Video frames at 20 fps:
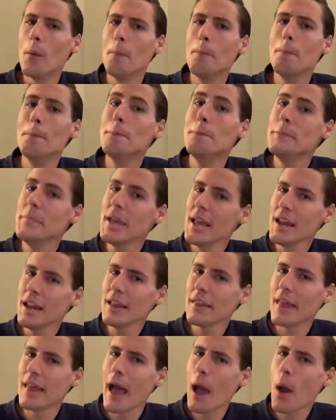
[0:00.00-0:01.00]

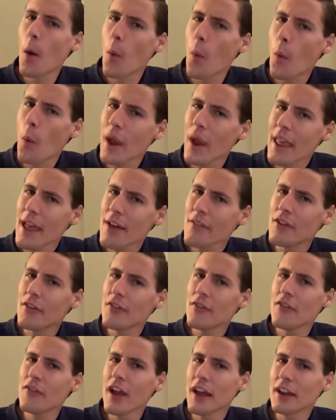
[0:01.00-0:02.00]
Meaning that we have
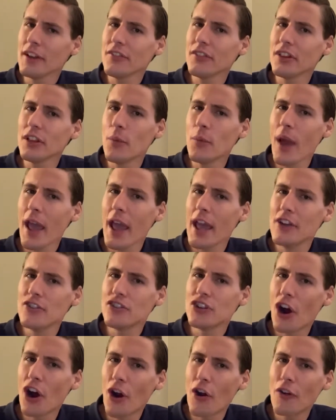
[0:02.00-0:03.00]
effectively
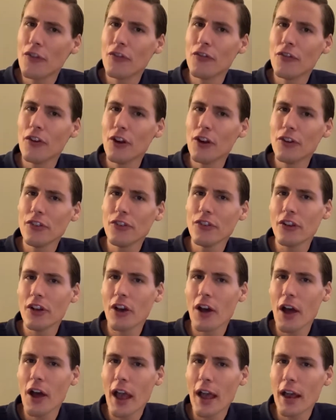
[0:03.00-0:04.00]
waged our first
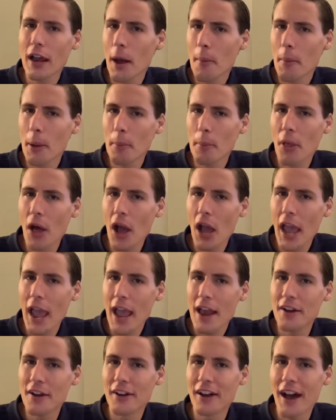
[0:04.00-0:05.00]
economic
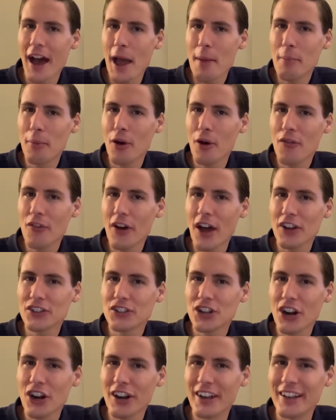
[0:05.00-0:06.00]
blockade on a high-profile
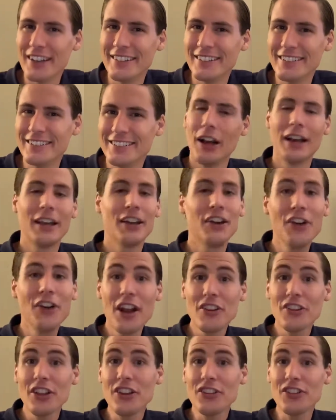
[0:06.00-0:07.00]
target.
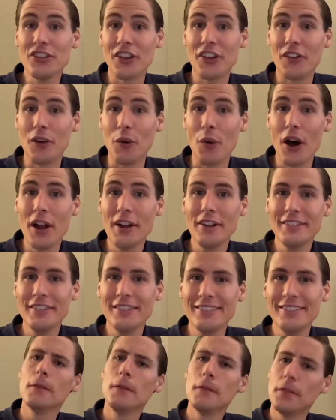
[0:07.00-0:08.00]
Congratulations, everyone.
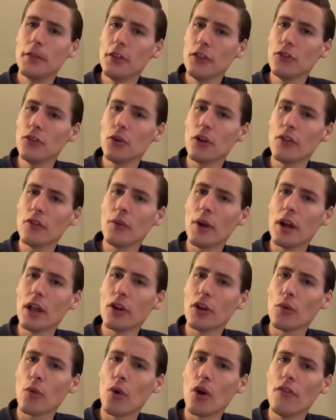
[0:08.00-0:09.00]
This sort of
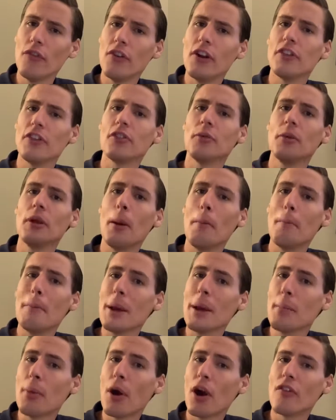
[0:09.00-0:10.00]
irregular warfare is going to be a
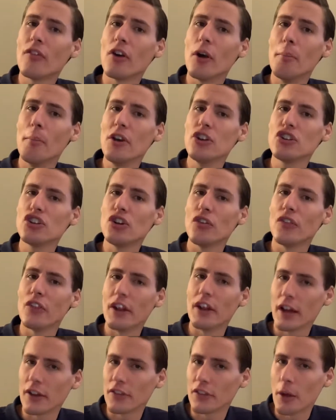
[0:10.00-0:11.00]
big part of our mission over
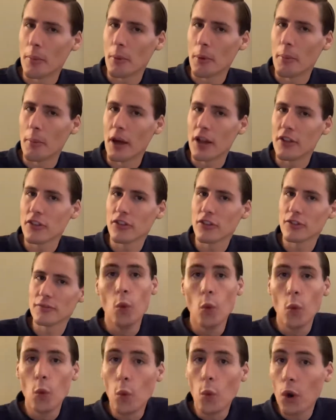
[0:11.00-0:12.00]
the next couple
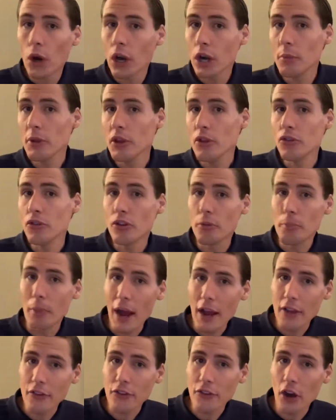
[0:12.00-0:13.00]
months. We're going to be using
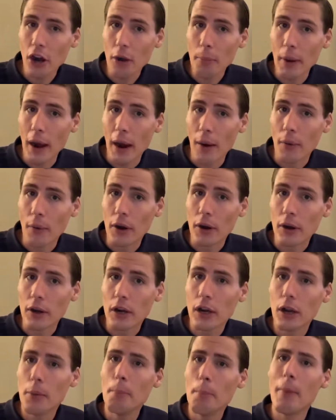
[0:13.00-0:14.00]
my star power
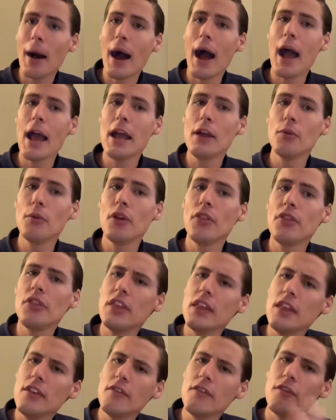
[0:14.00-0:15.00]
combined with
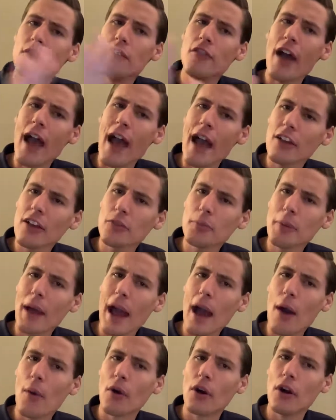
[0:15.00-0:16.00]
the vast
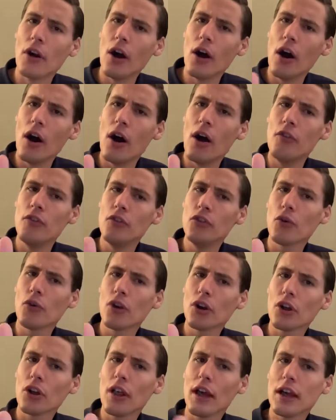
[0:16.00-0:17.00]
power of
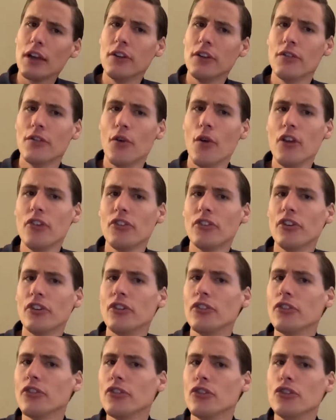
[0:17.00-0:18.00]
your collective
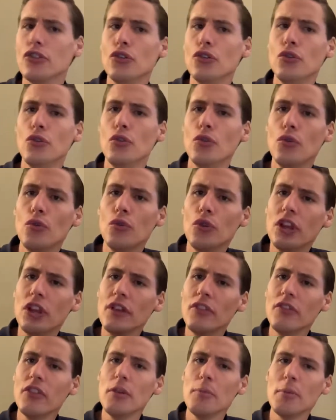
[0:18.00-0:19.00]
voices to
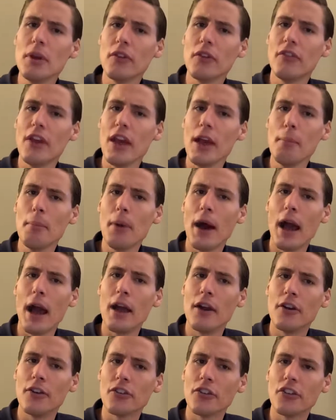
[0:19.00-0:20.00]
give the
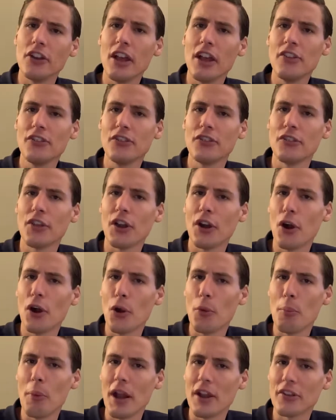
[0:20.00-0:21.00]
McVampires a taste of their
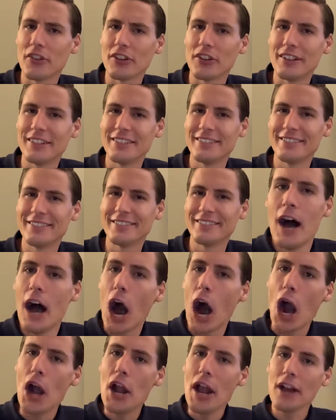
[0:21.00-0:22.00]
own medicine.
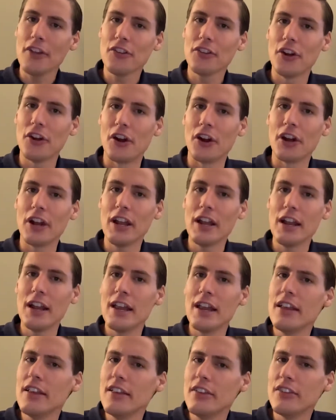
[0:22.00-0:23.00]
Our next target
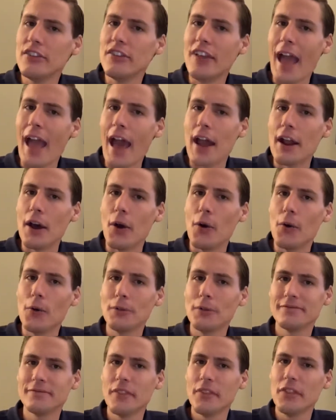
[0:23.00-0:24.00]
is Datto,
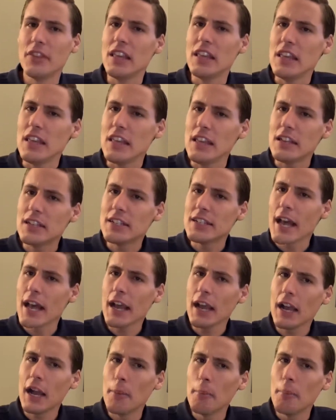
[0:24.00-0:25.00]
the
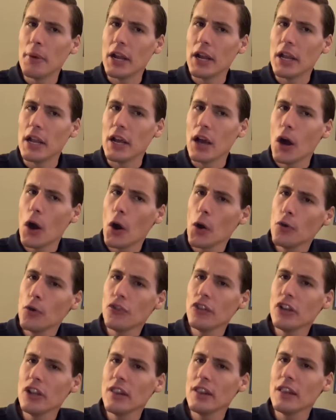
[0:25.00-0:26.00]
tech company
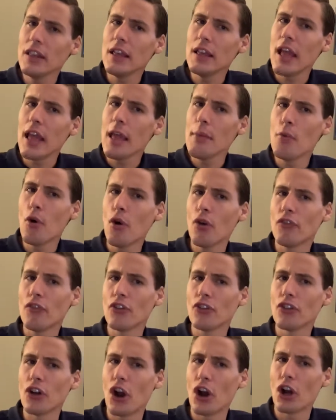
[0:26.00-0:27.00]
hosting the
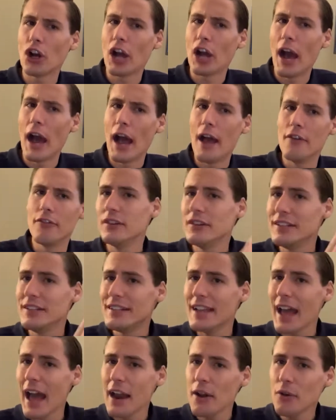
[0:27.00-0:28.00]
Amorphous Archive.
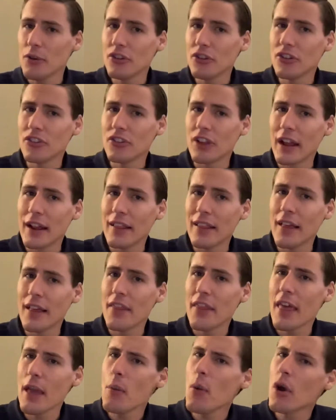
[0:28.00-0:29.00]
Datto has decided
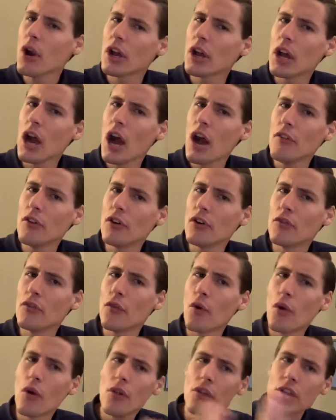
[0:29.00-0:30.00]
that they want to cover
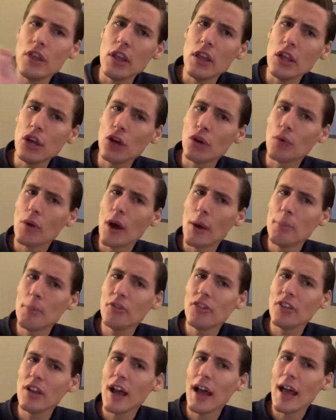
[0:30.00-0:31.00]
for the corrupt
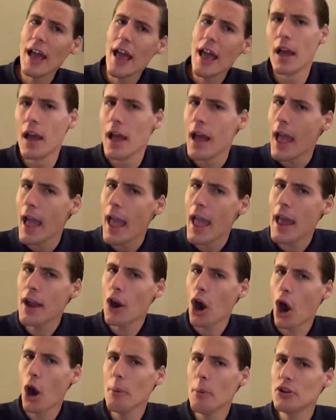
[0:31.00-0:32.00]
CIA
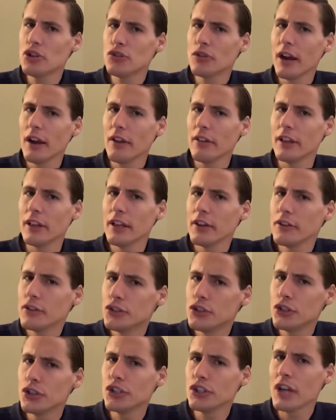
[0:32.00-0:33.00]
and arbitrarily
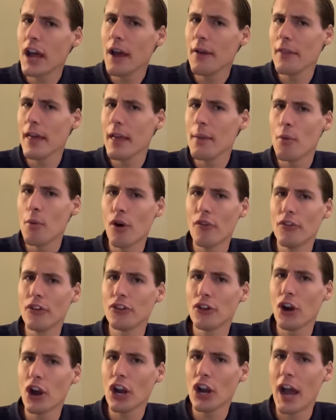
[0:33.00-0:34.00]
took down the
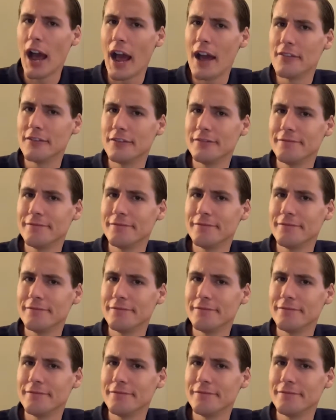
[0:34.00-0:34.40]
Amorphous Archive.